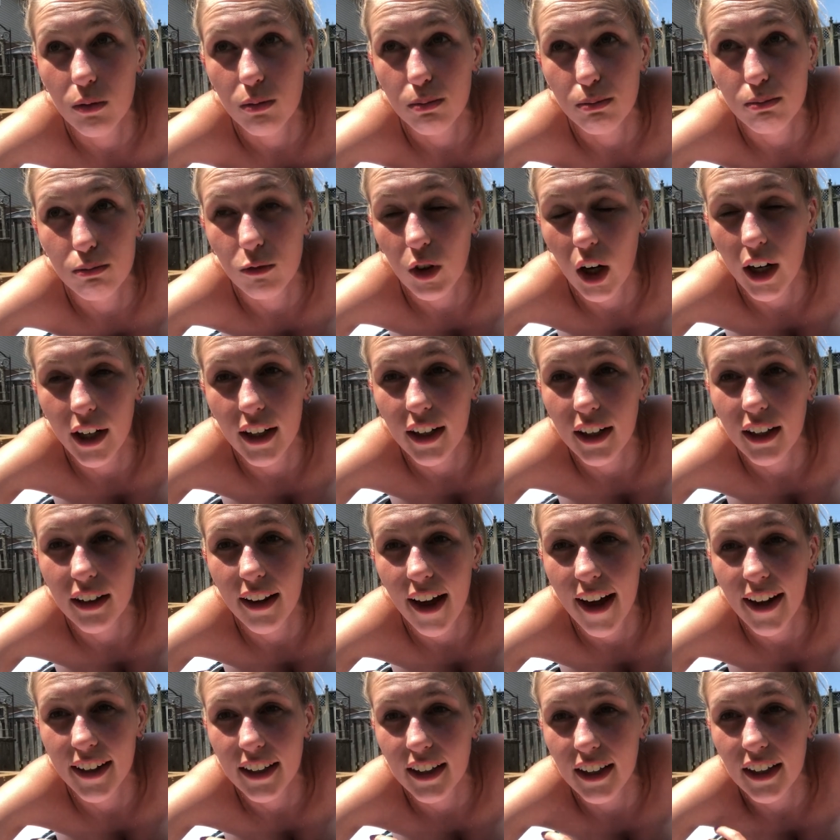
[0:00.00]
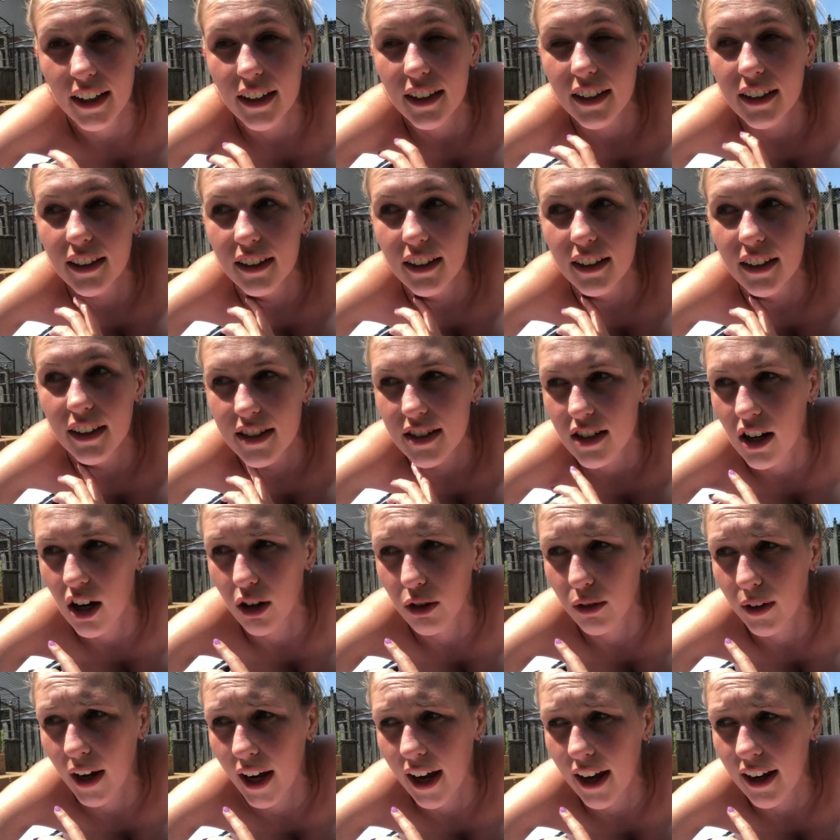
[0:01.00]
running in that heat is not
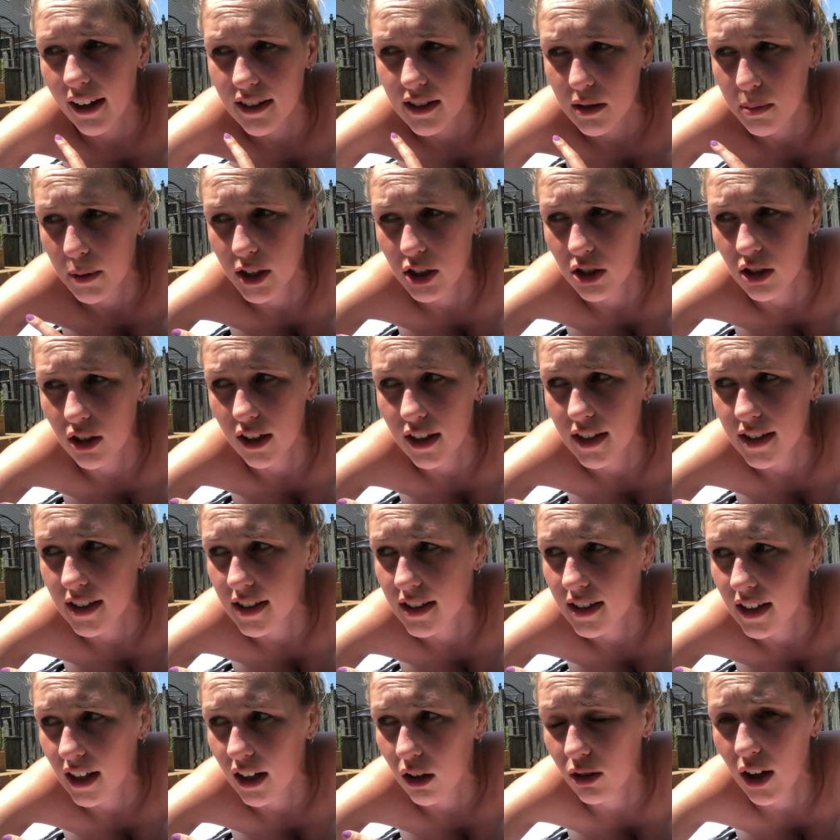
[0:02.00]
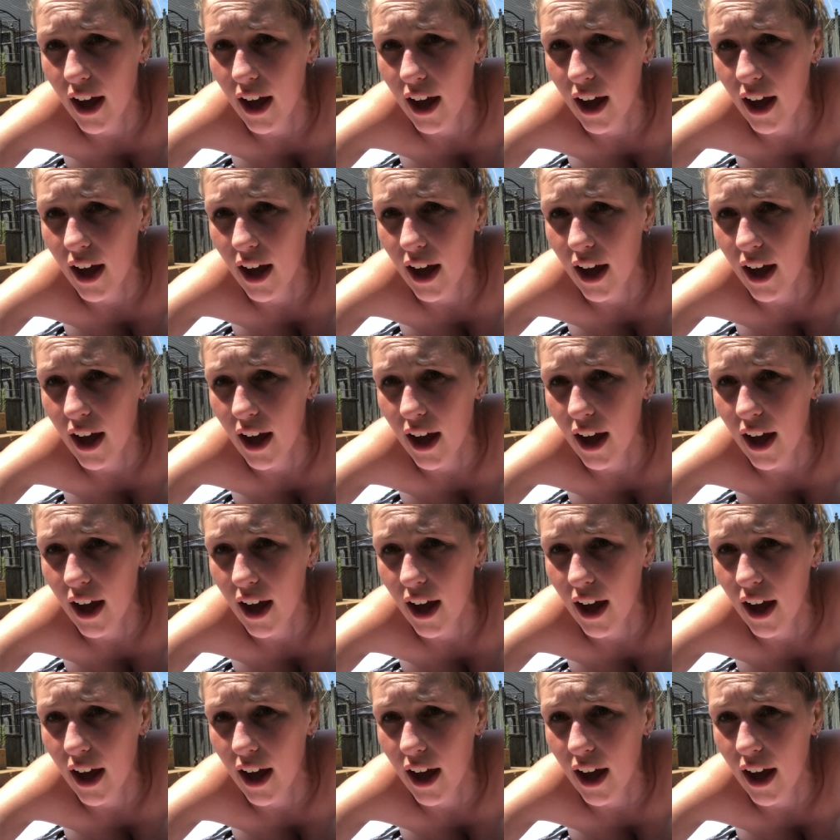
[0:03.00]
okay especially because it's like